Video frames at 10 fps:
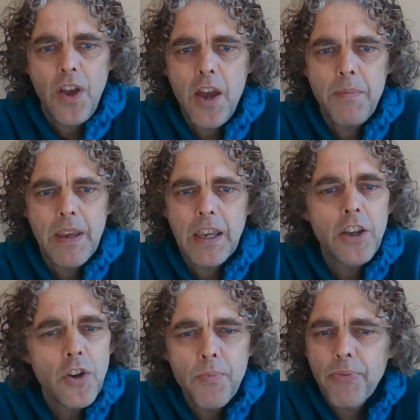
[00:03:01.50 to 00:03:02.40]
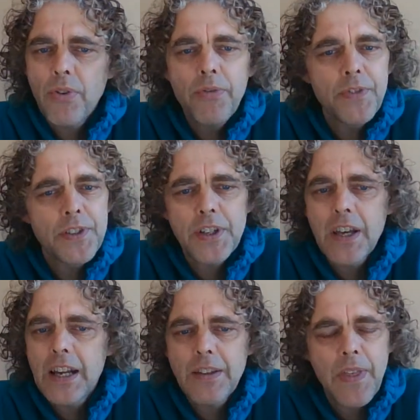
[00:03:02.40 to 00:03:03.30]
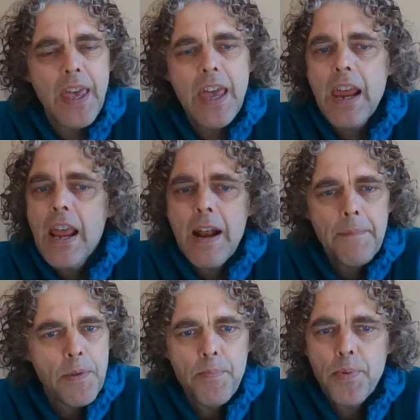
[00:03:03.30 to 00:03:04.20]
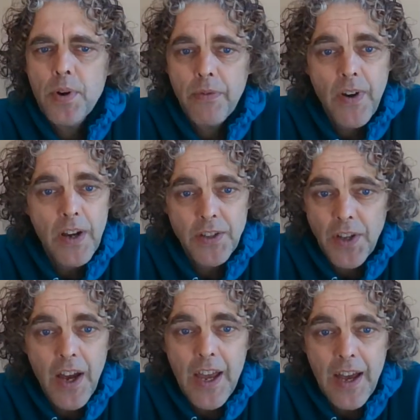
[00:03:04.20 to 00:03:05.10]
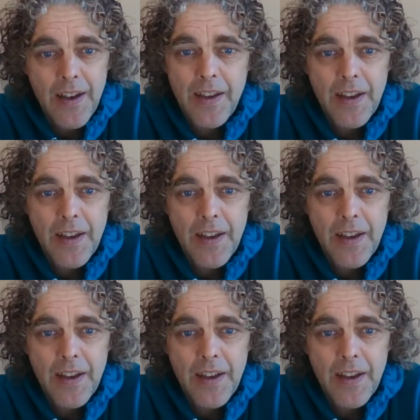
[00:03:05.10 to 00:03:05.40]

timing, you know, prophesied there in the book of Isaiah